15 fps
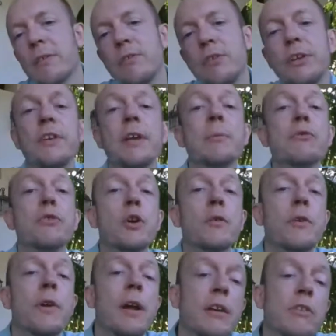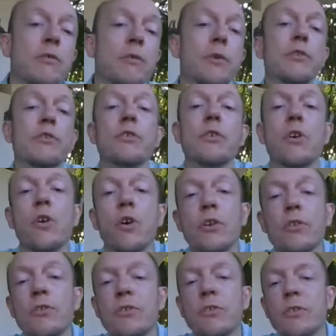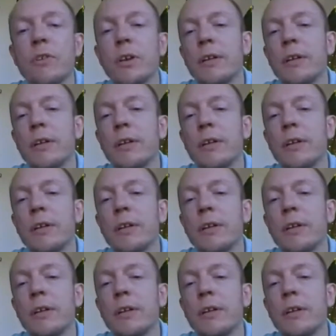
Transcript: GTM Server has versus the costs,